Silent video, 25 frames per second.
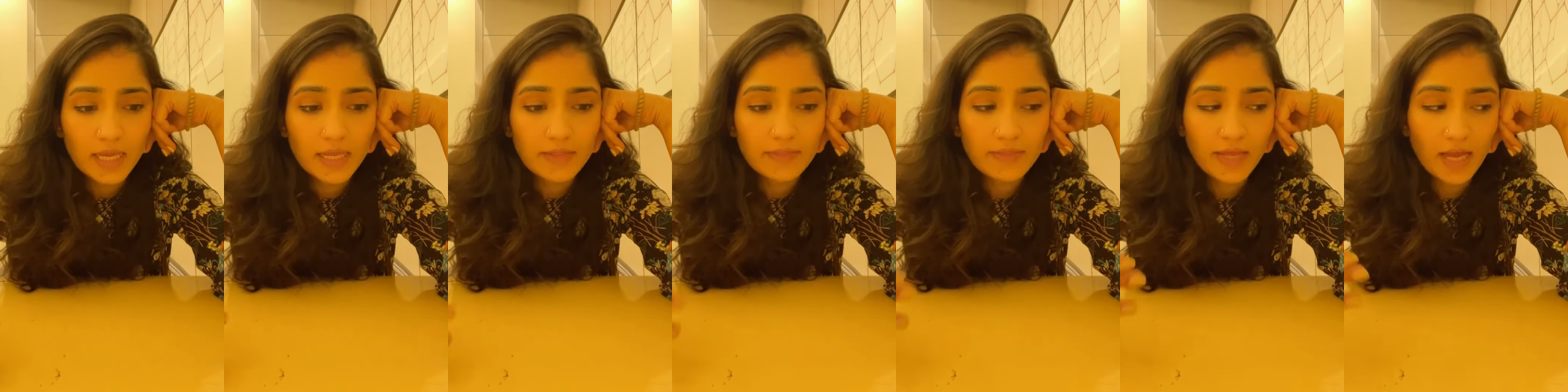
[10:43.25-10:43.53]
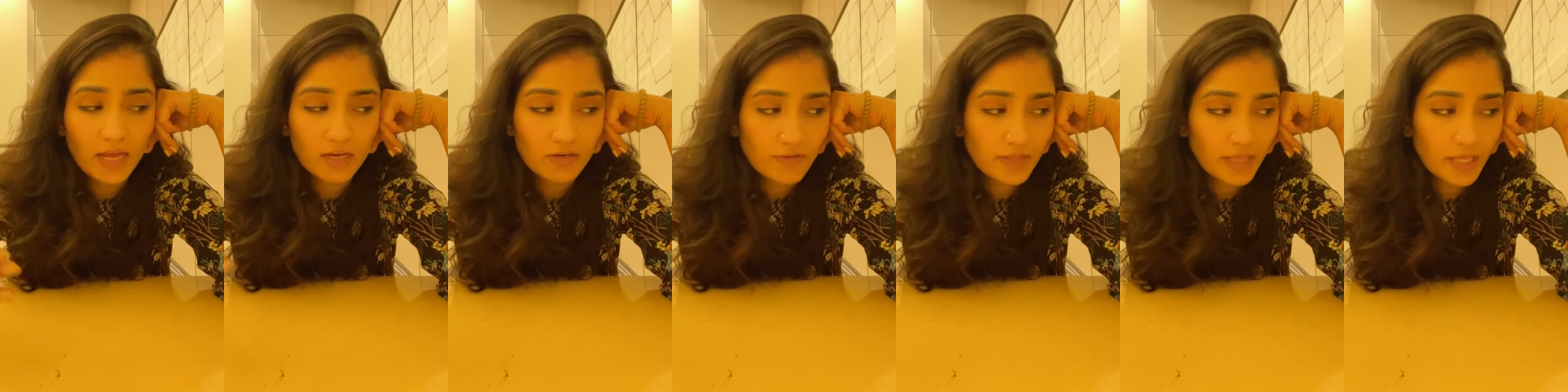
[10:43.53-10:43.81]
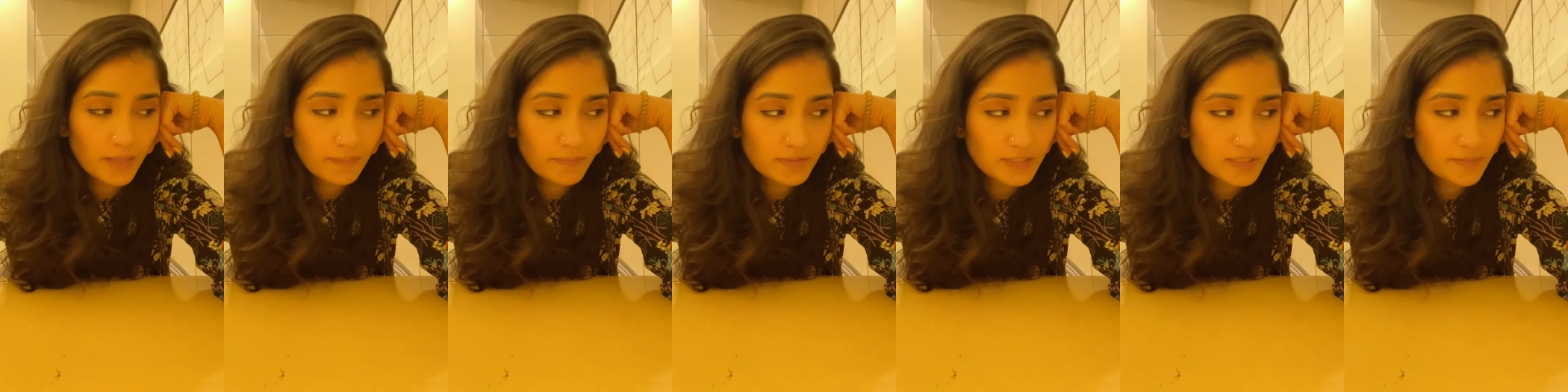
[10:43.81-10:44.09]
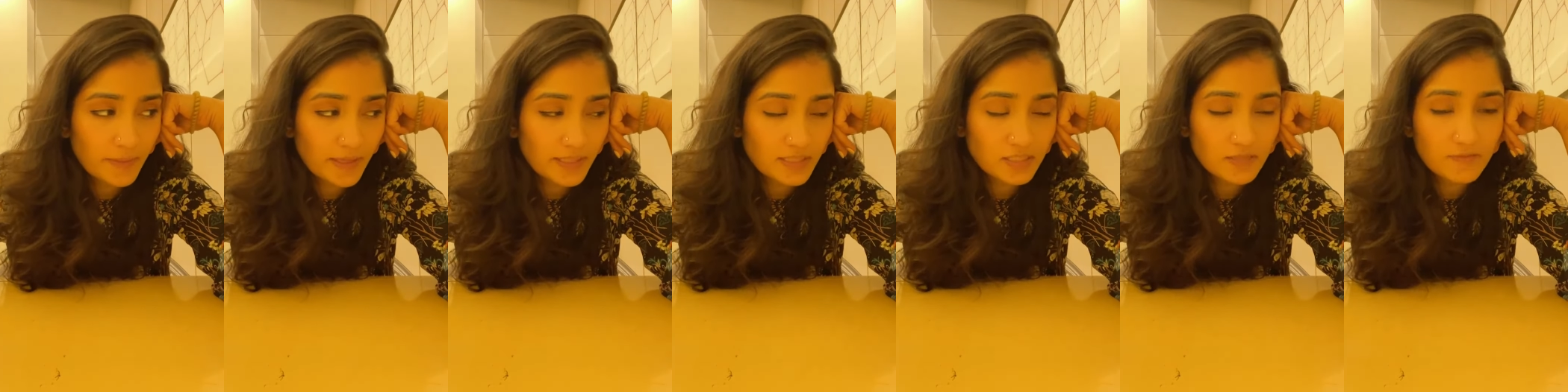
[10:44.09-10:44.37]
in the Ayurvedic
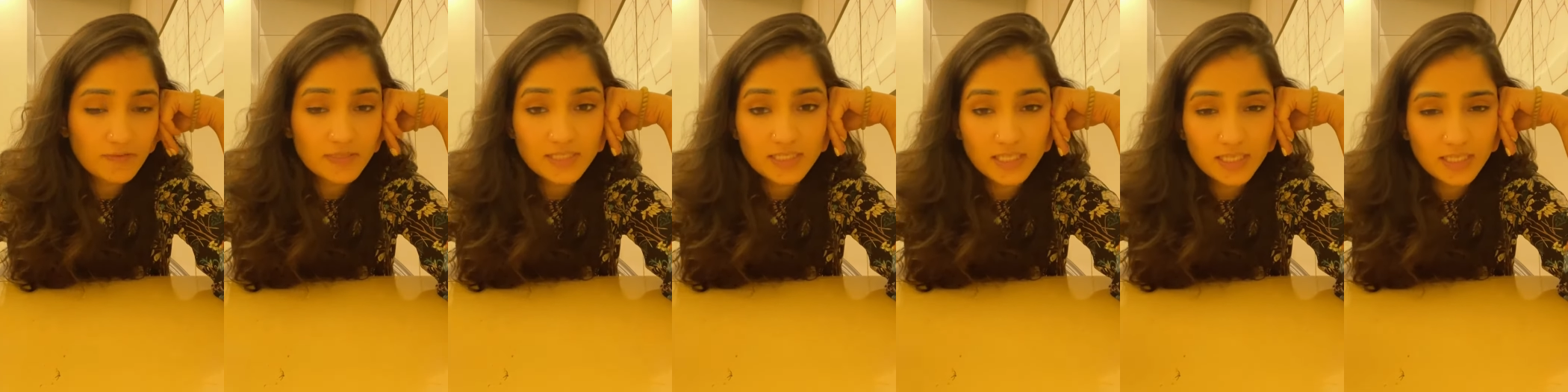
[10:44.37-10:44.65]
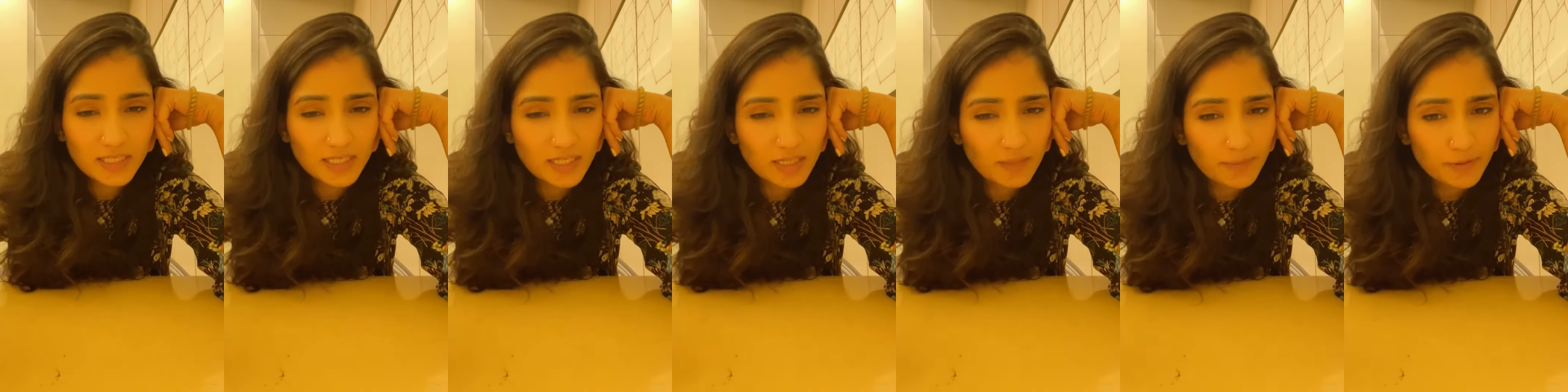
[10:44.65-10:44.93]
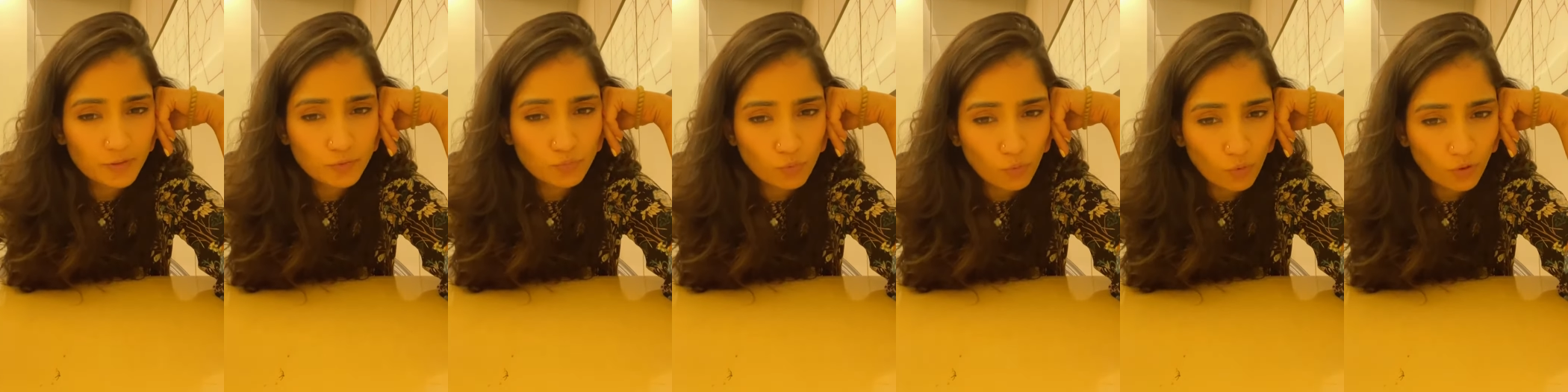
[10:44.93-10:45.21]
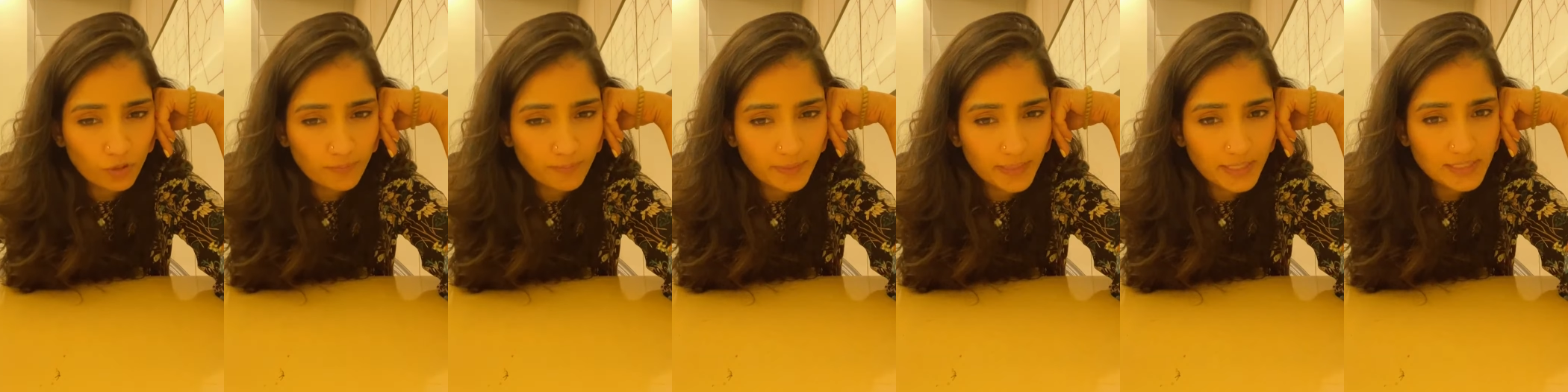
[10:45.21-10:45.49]
perspective, it's a little bit
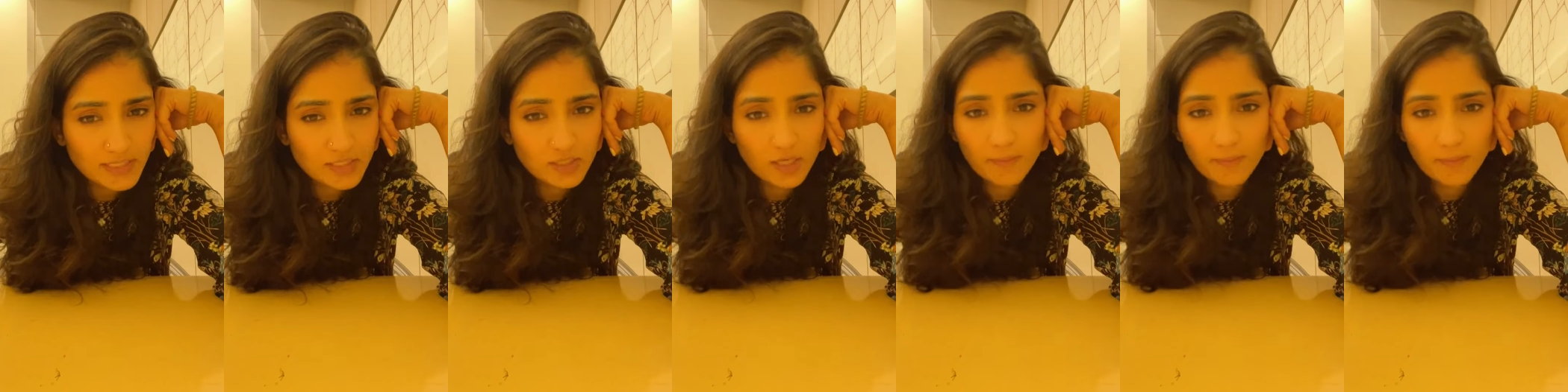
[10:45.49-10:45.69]
warming.